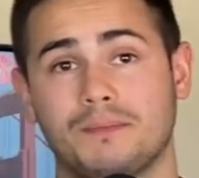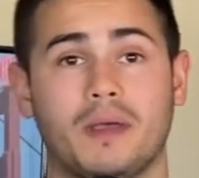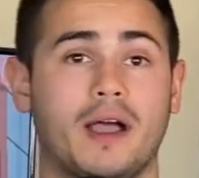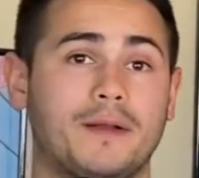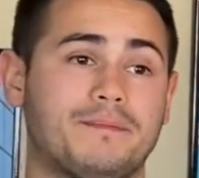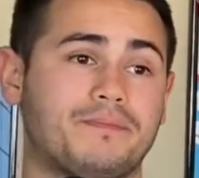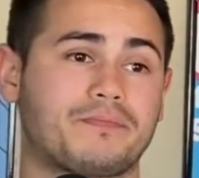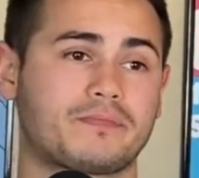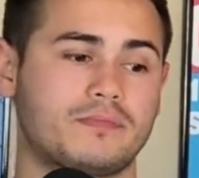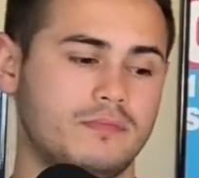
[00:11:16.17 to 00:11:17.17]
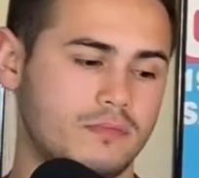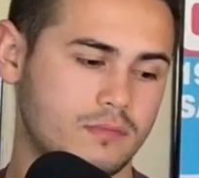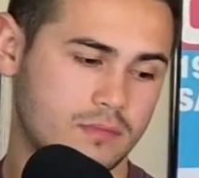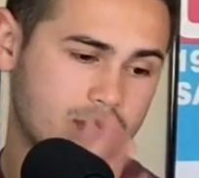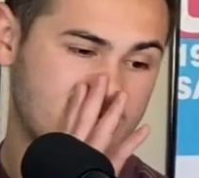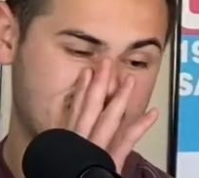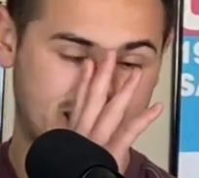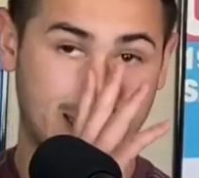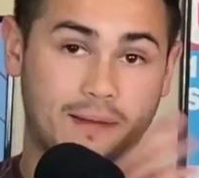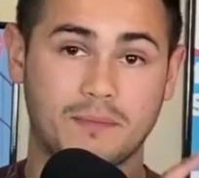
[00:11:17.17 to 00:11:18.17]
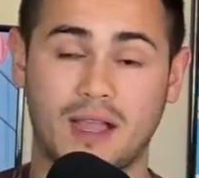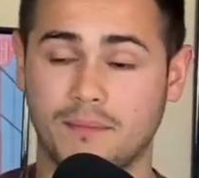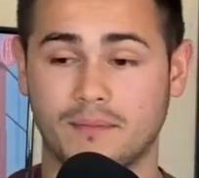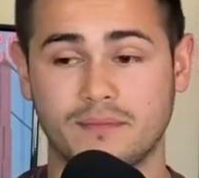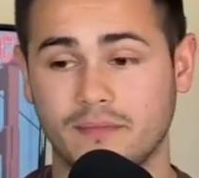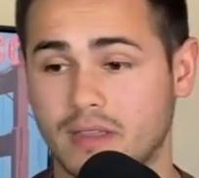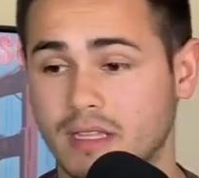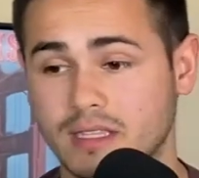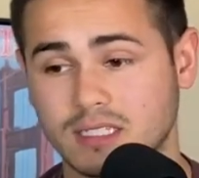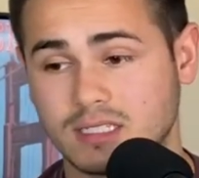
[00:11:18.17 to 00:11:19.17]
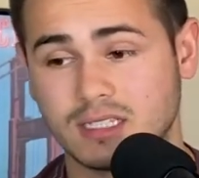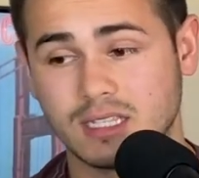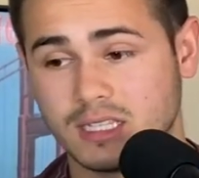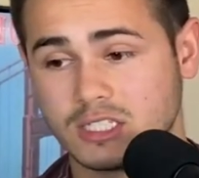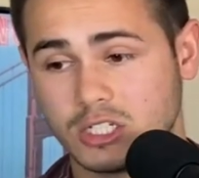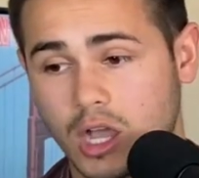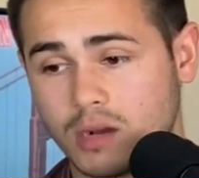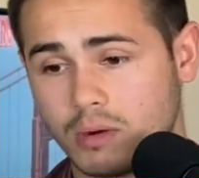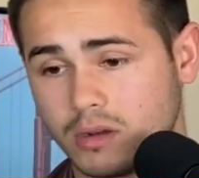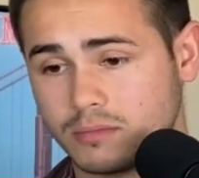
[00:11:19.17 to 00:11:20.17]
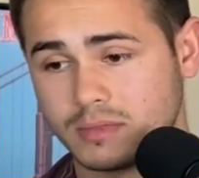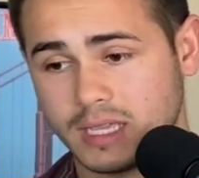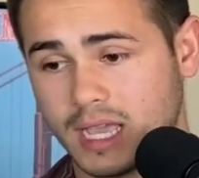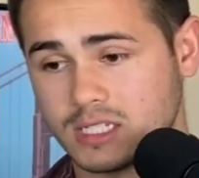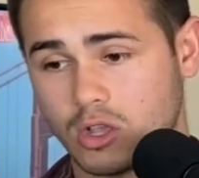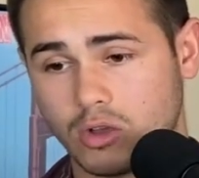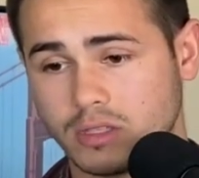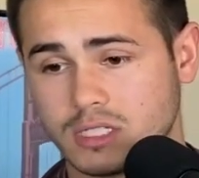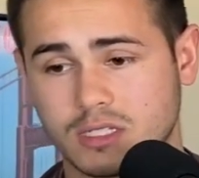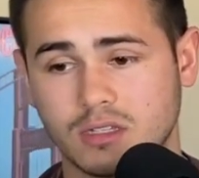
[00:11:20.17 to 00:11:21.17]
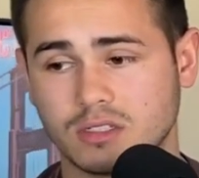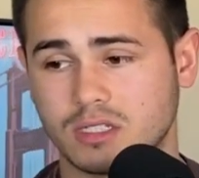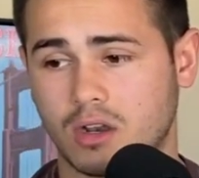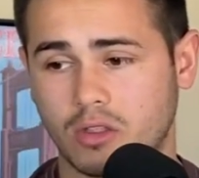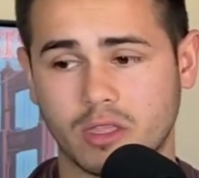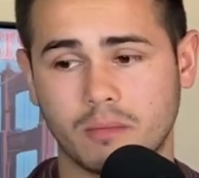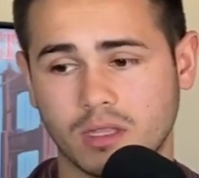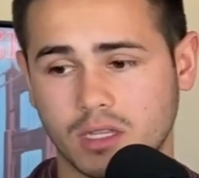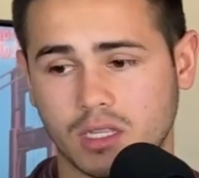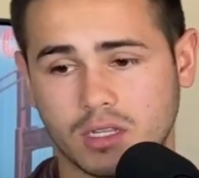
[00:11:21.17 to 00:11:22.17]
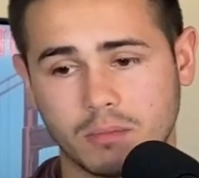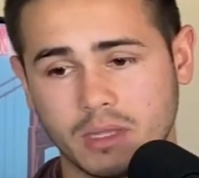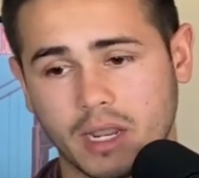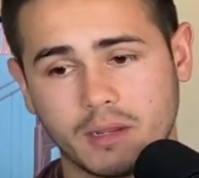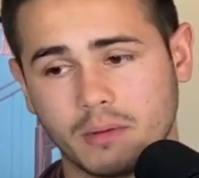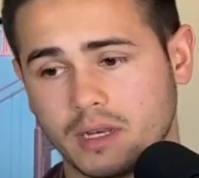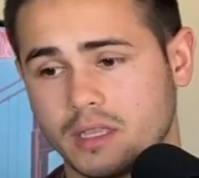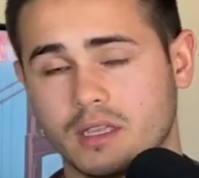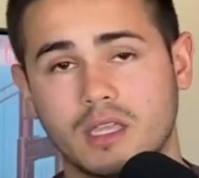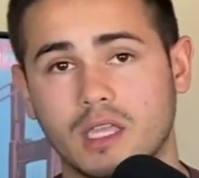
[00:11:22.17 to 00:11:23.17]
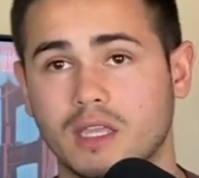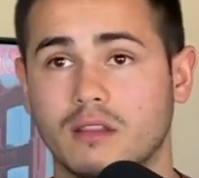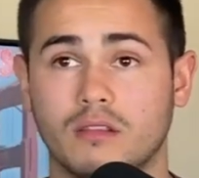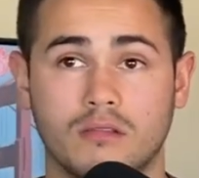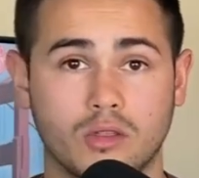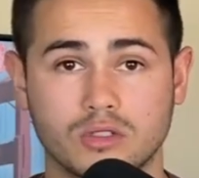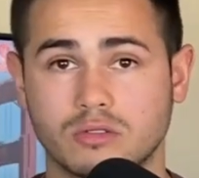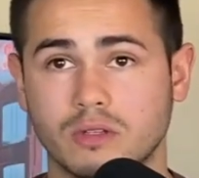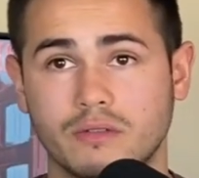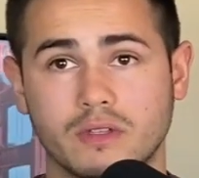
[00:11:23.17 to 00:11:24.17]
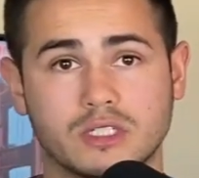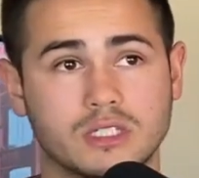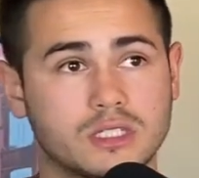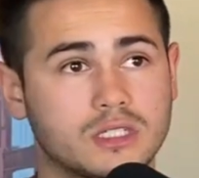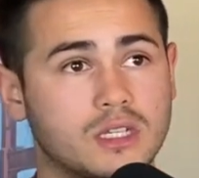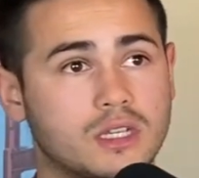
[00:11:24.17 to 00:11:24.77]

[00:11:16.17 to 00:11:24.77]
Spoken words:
But yeah, Ilia's a dog, bro. He has all the skills and all the ability to beat anybody in those 3 divisions.